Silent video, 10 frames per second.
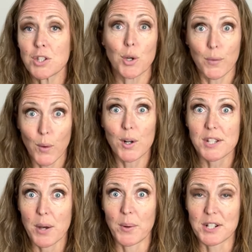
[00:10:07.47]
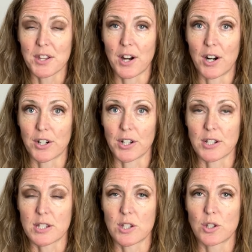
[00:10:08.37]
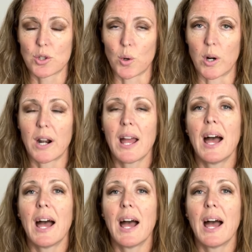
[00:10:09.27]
So of course I went to the hard goods store.